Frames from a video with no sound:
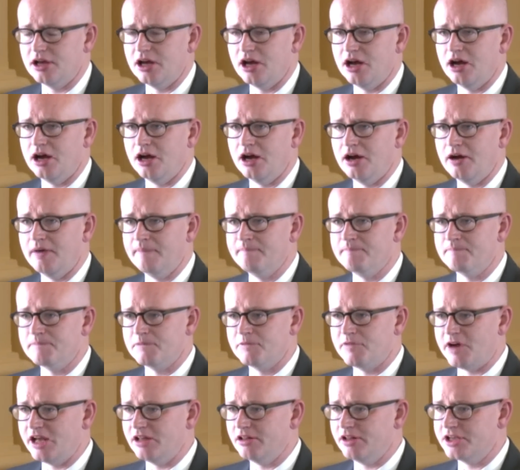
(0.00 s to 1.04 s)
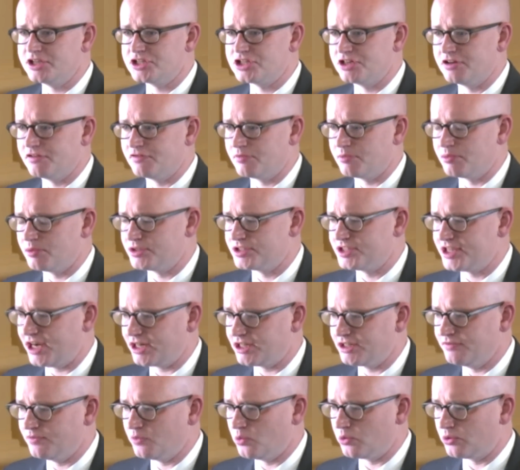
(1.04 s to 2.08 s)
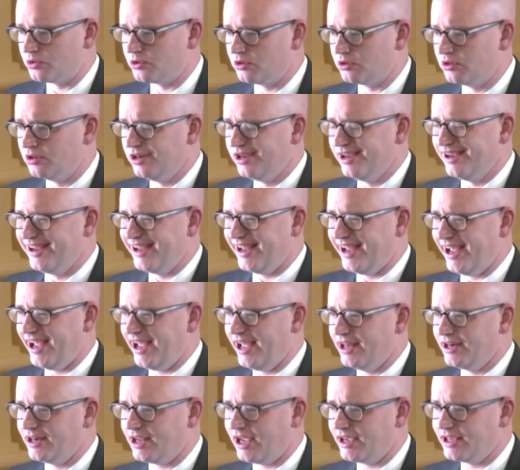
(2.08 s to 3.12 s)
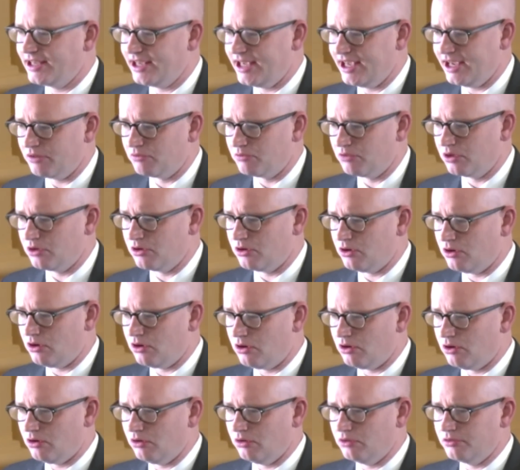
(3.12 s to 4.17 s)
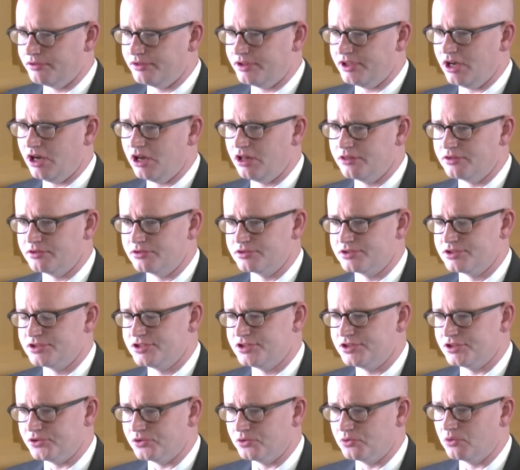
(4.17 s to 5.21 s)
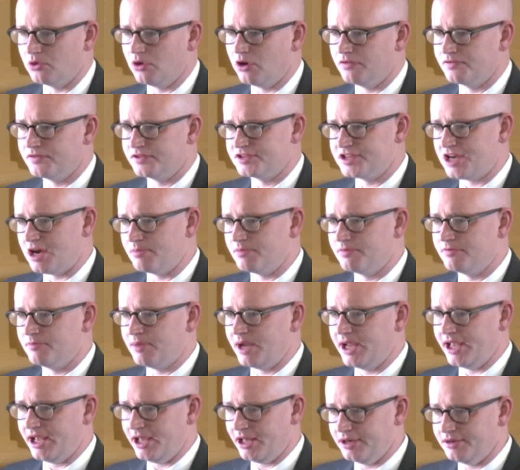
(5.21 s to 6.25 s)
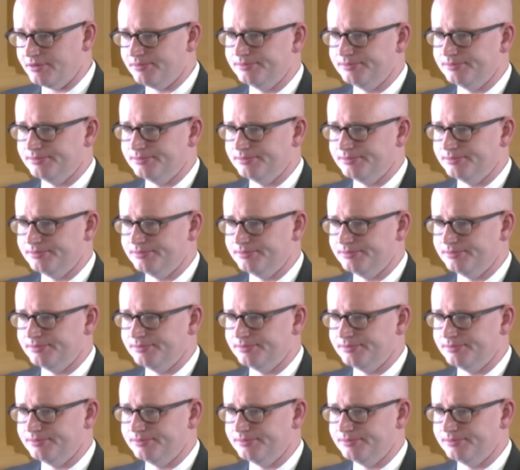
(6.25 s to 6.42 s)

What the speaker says: violation of a protective order, and I can't recall the other 2 off the top of my head.